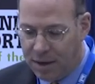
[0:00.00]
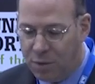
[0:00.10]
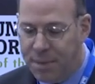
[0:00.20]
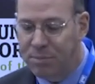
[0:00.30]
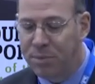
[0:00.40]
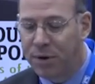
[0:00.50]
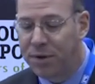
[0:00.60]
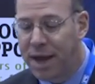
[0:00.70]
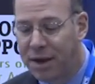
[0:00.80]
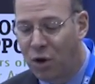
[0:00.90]
Remember
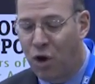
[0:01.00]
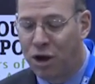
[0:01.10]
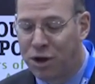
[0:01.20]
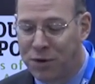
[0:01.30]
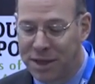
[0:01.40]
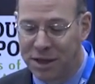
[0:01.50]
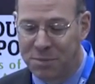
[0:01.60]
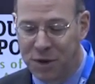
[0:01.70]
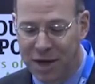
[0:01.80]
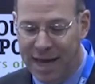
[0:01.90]
that all your written
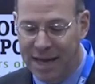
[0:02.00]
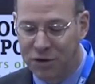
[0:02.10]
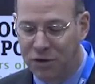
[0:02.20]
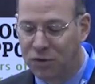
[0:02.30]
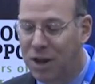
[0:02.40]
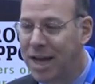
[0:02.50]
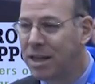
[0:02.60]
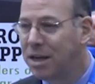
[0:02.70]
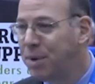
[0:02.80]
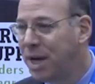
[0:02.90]
communications are
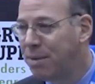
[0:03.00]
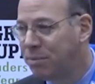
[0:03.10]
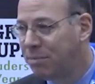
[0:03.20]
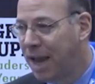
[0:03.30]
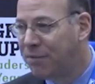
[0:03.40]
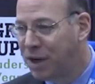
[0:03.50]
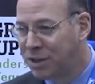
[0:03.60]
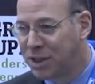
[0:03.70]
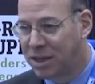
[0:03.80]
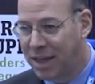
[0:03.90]
likely to become
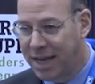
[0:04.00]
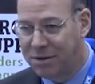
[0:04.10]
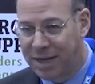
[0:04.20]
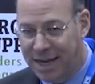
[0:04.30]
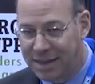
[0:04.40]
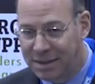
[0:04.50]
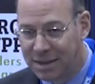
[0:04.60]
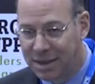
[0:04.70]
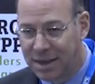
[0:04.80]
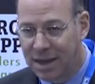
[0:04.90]
evidence at a later date.
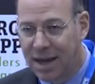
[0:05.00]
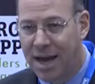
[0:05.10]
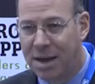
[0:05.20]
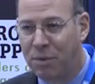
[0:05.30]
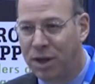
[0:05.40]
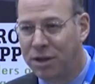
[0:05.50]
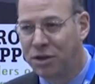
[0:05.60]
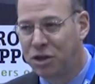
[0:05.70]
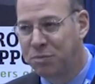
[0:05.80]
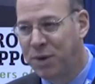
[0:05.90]

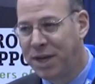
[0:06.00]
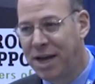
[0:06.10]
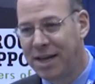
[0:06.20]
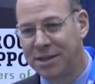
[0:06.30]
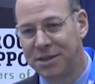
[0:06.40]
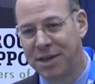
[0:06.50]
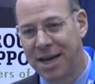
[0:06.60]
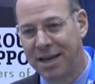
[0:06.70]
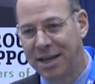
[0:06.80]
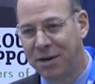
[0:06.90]
Just because
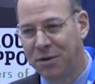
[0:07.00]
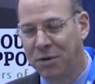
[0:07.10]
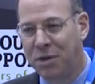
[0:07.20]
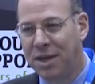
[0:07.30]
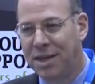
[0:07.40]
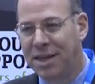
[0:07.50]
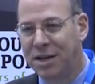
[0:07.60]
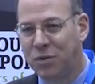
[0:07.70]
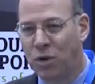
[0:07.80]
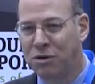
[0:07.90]
you think that
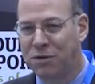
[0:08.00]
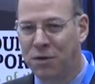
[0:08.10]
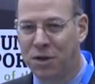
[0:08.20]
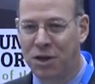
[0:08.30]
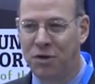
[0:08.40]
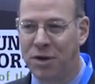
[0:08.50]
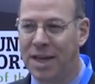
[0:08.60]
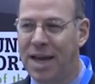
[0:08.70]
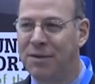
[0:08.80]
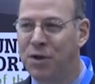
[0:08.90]
it's wonderful that you can
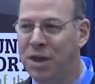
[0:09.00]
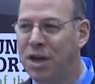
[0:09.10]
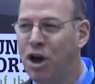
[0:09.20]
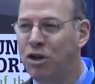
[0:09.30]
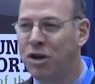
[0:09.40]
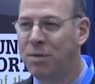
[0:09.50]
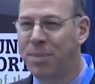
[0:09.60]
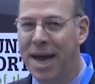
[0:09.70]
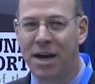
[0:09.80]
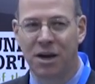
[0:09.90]
get everything on your
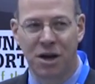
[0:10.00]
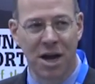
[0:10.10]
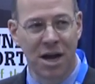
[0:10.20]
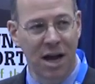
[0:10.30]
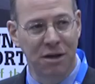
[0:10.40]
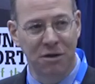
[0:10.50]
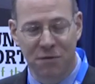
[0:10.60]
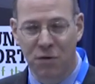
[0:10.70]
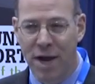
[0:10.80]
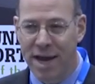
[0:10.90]
competitor under
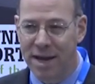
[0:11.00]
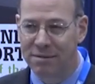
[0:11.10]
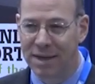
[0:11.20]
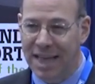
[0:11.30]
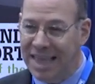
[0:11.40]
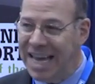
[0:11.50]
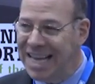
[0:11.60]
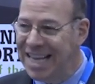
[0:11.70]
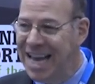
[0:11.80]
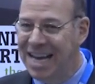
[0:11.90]
FOIA, they
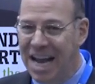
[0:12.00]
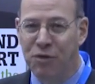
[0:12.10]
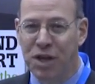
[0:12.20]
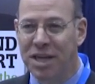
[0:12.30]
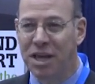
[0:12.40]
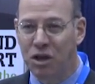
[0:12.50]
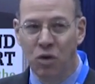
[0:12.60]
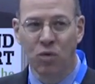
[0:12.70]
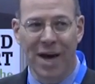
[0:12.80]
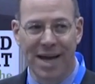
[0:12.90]
can get everything that
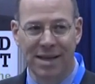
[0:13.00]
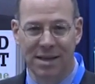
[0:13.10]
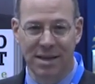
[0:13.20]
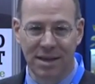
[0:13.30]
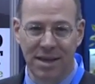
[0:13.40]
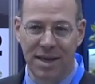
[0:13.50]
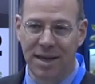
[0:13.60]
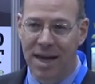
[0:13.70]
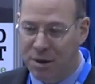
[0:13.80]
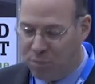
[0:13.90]
you write to
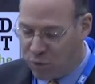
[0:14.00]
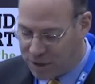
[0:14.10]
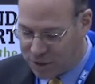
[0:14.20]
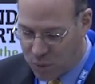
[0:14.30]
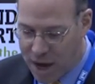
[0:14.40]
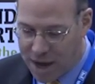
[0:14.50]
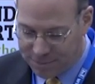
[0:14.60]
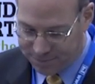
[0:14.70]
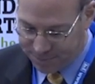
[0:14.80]
the airport as well.